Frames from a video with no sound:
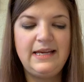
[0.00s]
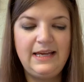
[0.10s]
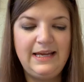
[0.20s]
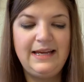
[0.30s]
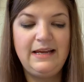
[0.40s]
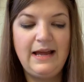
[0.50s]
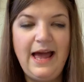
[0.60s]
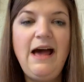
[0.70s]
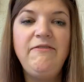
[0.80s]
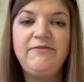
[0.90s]
E,
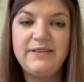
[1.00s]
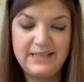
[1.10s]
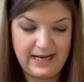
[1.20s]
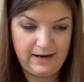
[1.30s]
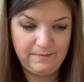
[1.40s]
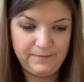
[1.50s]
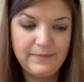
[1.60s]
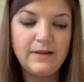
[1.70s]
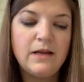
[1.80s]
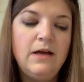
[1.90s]
F, D.
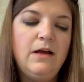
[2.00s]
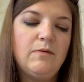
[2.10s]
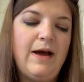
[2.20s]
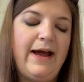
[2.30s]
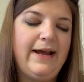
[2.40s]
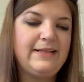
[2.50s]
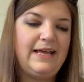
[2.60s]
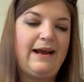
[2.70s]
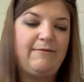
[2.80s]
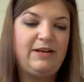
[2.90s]
Okay, and
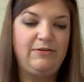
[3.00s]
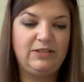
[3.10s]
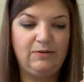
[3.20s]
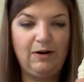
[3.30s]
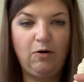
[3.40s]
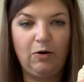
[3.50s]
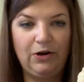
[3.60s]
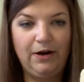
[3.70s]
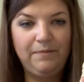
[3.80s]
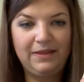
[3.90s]
then I would use the
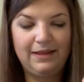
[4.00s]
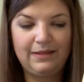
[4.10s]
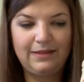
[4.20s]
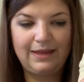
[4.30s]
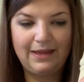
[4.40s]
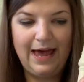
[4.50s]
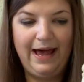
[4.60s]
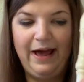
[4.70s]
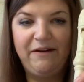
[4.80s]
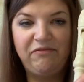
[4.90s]
recorder.
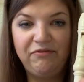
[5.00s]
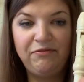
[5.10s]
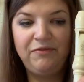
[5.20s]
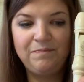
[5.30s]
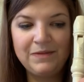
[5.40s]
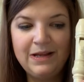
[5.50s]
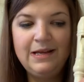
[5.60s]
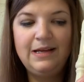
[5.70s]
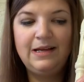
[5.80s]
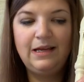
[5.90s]
F,
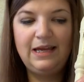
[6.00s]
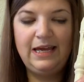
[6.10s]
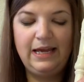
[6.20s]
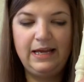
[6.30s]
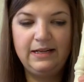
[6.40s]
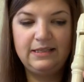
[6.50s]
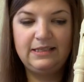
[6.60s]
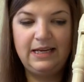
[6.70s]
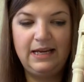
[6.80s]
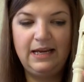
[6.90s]
E,
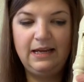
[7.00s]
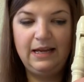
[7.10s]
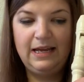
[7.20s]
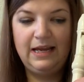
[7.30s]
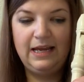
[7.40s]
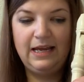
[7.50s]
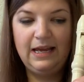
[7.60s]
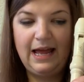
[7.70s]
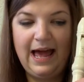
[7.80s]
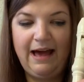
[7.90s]
D, E,
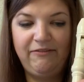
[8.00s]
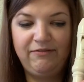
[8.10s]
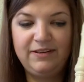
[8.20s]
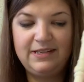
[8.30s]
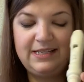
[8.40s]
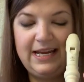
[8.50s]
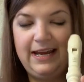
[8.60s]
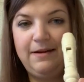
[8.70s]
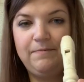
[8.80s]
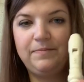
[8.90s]
F,
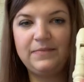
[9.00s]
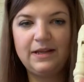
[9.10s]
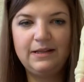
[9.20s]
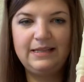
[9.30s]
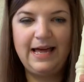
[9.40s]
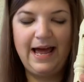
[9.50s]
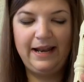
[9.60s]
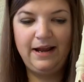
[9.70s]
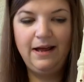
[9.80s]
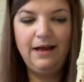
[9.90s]
D. And
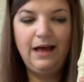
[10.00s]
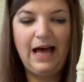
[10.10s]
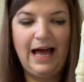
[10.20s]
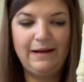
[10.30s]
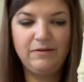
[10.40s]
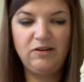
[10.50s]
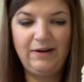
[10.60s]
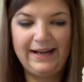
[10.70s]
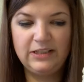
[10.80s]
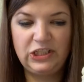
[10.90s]
then I'm
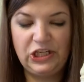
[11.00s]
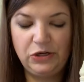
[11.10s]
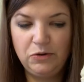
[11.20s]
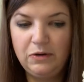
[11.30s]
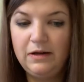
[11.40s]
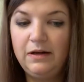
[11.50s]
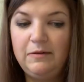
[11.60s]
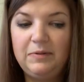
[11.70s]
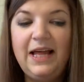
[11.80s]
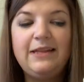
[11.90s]
going to
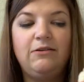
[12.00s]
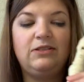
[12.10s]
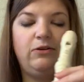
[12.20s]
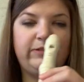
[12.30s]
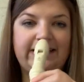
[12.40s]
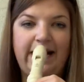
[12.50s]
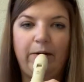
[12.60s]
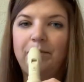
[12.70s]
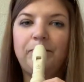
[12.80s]
play those notes now.